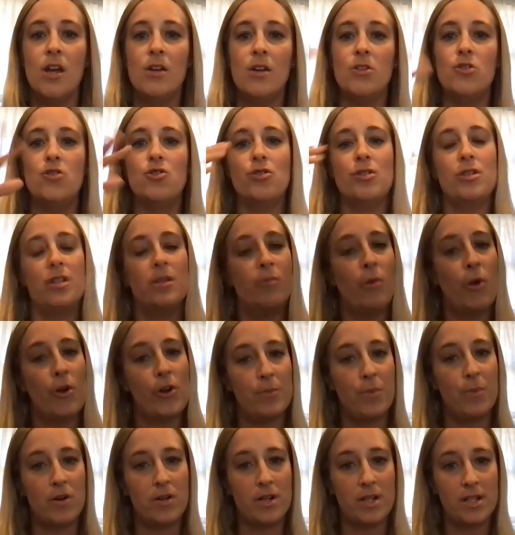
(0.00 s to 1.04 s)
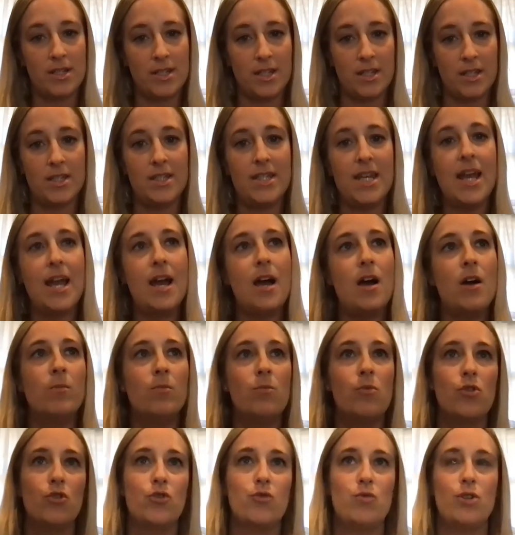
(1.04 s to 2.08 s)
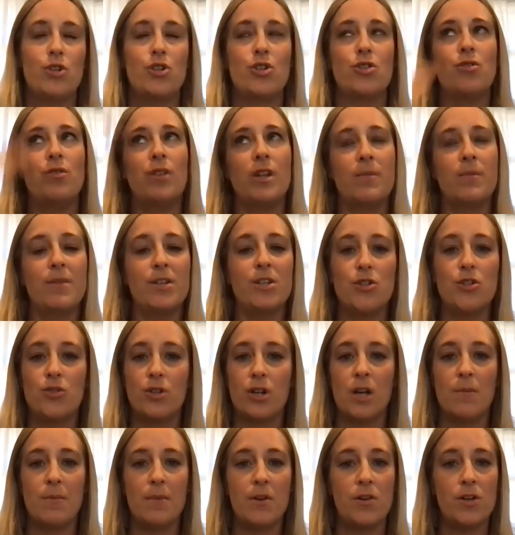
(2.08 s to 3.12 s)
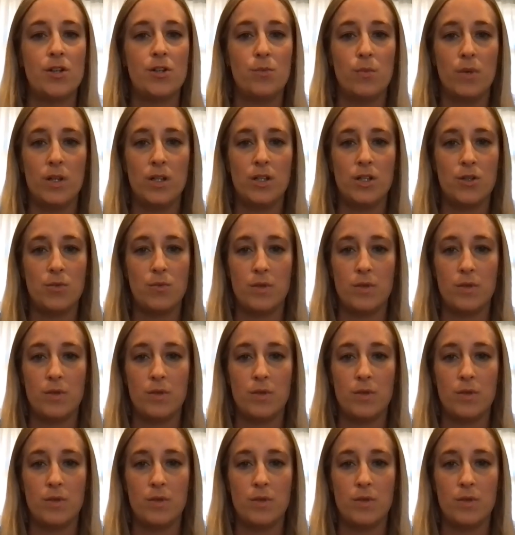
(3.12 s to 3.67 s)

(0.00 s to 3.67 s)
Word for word: usually the bridal party sits down more traditional like my sister got married which